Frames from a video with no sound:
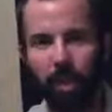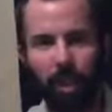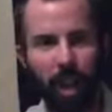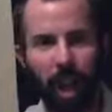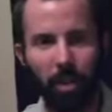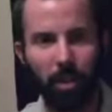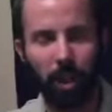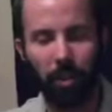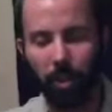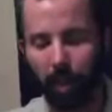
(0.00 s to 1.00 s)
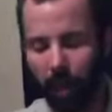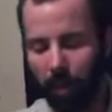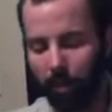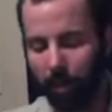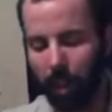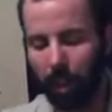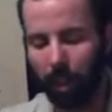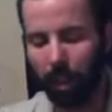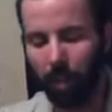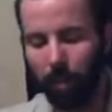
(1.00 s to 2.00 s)
and gadgets everywhere.
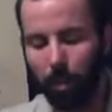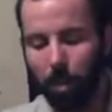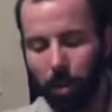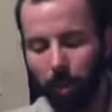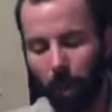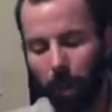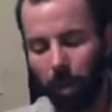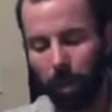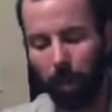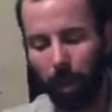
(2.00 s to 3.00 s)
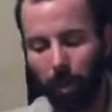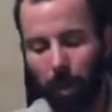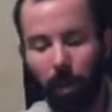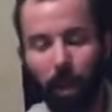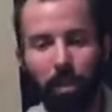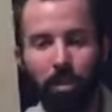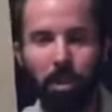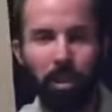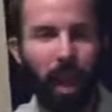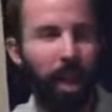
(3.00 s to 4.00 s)
Fujifilm has come out with a retro
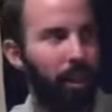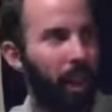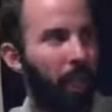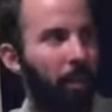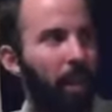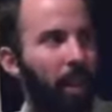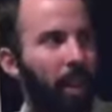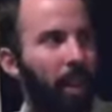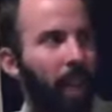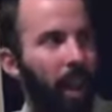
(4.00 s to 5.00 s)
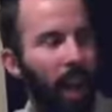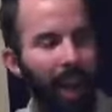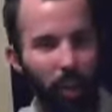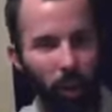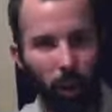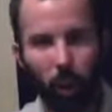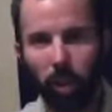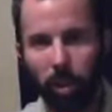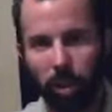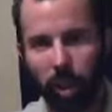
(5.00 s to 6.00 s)
styled camera. It
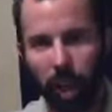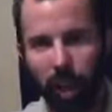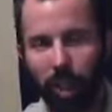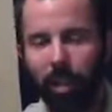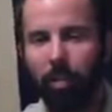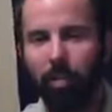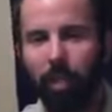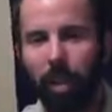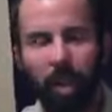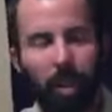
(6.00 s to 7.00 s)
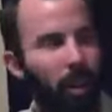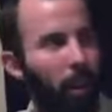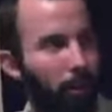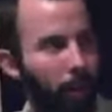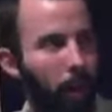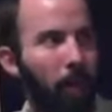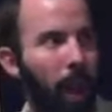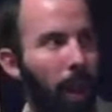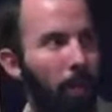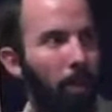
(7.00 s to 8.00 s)
looks like a film
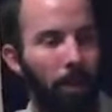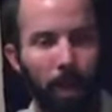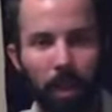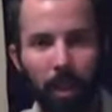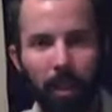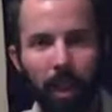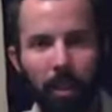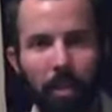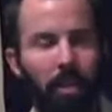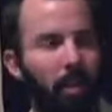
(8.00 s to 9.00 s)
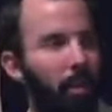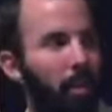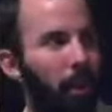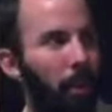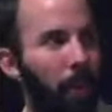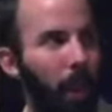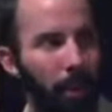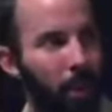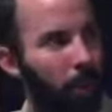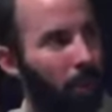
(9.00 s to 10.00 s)
camera from the 70s, complete with
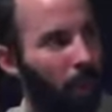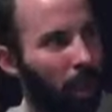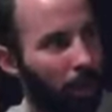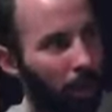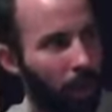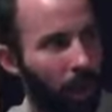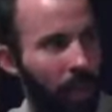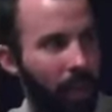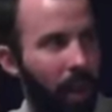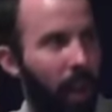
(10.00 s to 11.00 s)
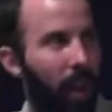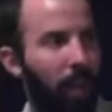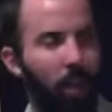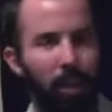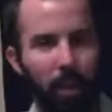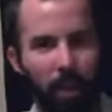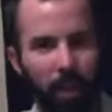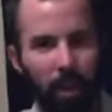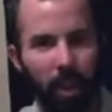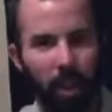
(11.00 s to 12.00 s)
this, you know, the rotating dial and the
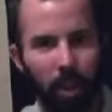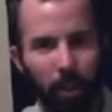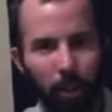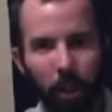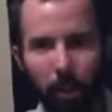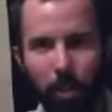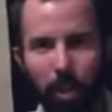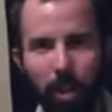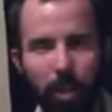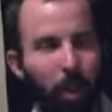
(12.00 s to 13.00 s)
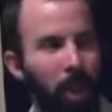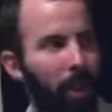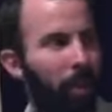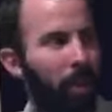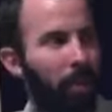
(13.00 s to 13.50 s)
film release button.